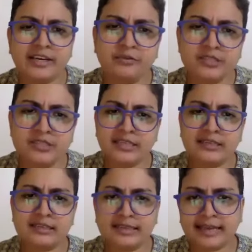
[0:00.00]
it for
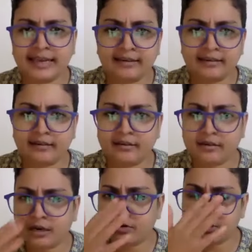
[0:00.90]
single cat
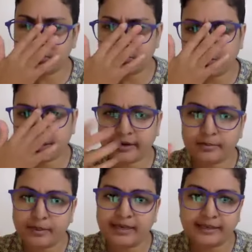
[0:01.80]
houses, you get a
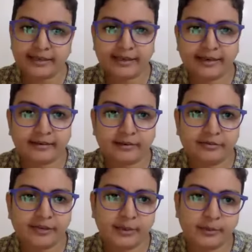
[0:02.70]
multi-cat
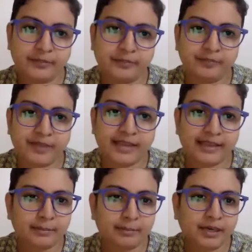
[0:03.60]
Feliway,
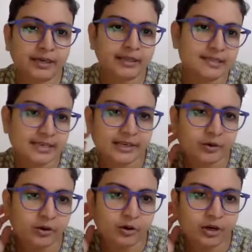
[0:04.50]
and they're plugins like
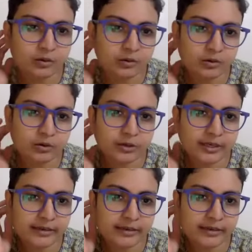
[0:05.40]
you're all out of them.